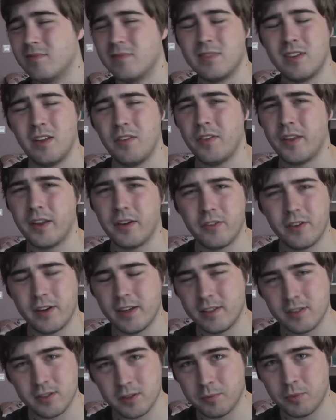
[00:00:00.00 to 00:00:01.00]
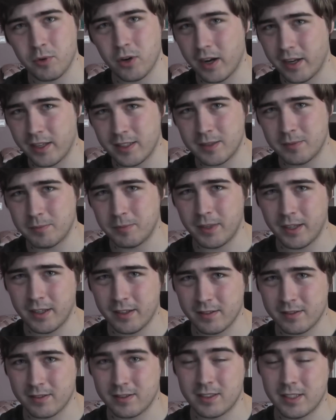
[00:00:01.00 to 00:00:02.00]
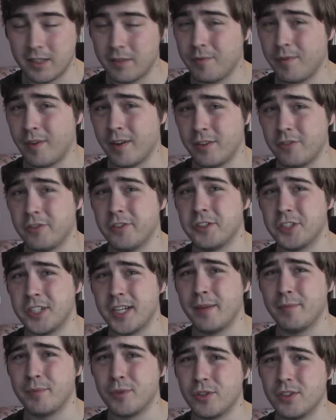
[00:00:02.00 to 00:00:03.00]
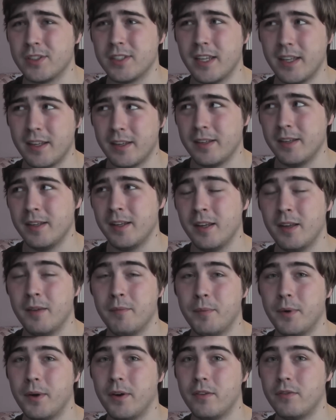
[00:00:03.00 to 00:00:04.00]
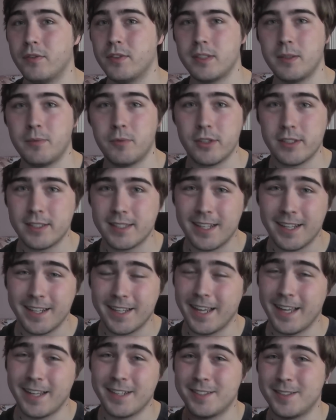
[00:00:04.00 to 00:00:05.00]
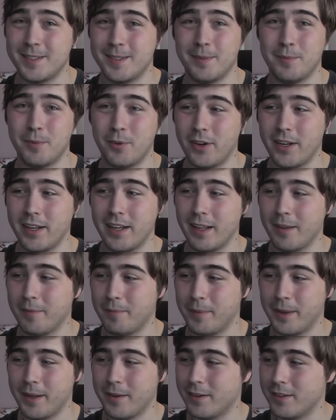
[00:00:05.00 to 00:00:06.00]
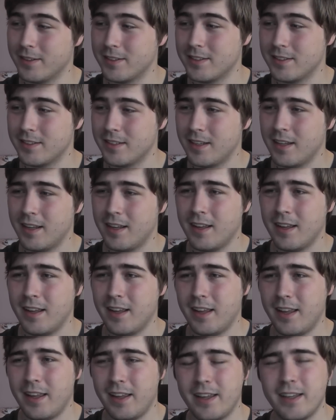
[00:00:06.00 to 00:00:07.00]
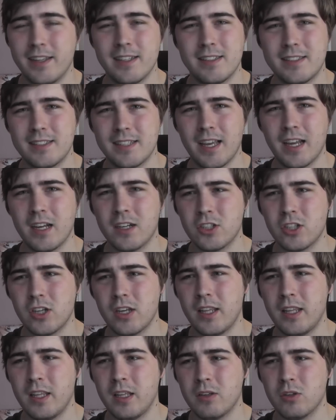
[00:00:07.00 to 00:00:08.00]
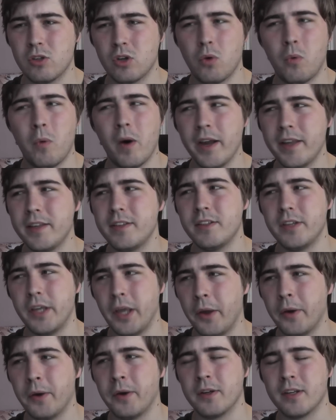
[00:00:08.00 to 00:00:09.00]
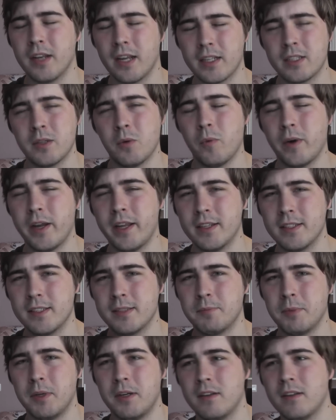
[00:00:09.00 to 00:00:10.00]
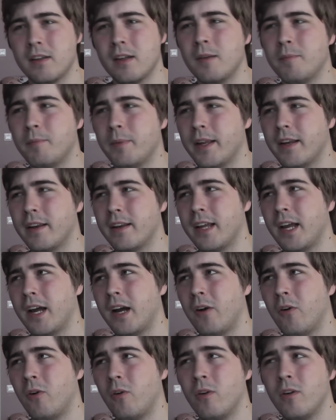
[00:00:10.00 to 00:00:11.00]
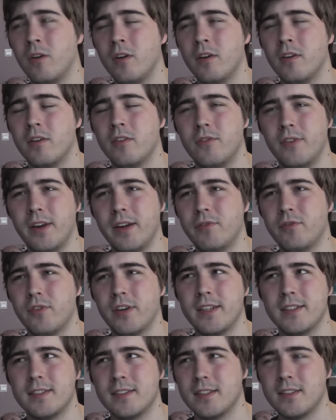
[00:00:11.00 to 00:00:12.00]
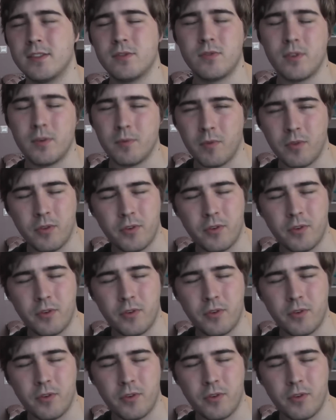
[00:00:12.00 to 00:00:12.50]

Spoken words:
nothing really surprised me 700 chapters in, but for some reason I can't stop reading, because it's actually quite good, like the way it's built up and how references from